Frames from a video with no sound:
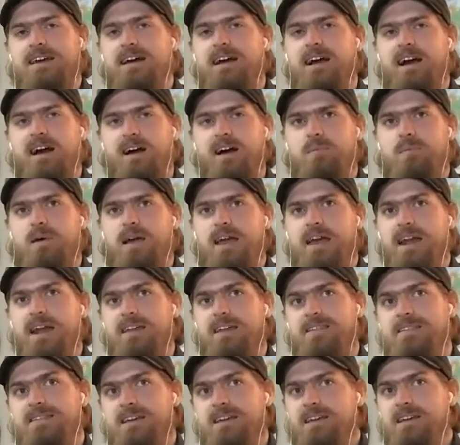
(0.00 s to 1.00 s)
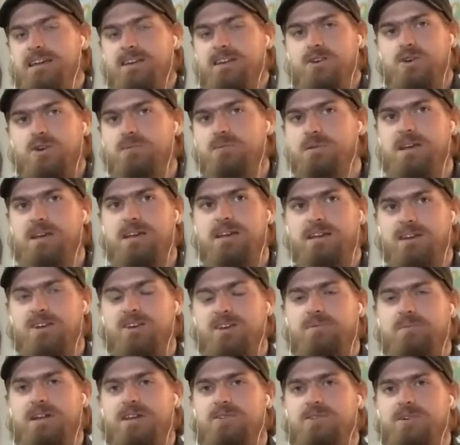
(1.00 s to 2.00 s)
And I think it could
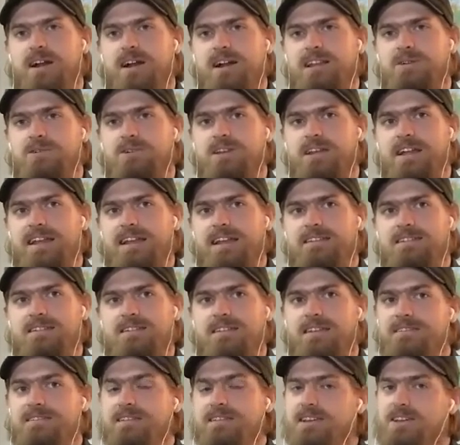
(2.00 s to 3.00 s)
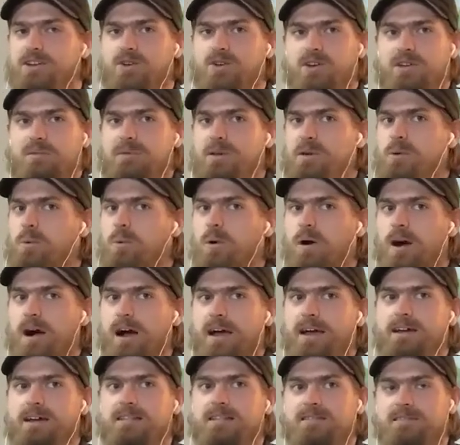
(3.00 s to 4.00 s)
be directly related to this, and it could be
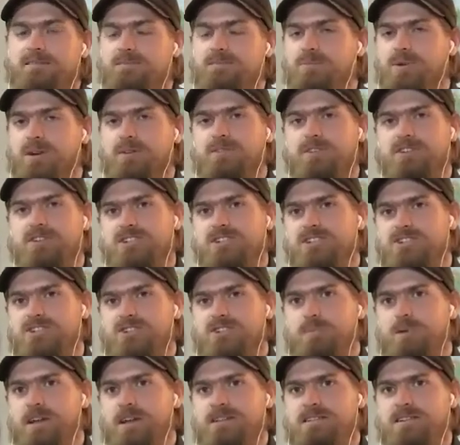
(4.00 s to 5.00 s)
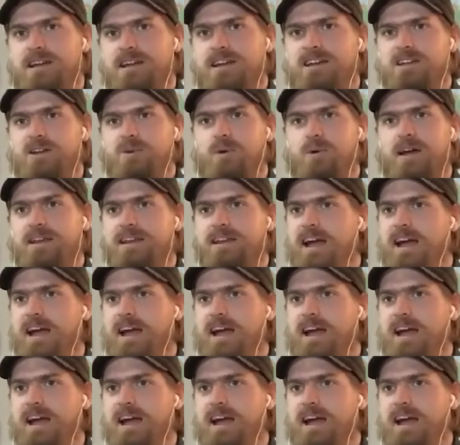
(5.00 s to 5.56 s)
why privileges are being taken away.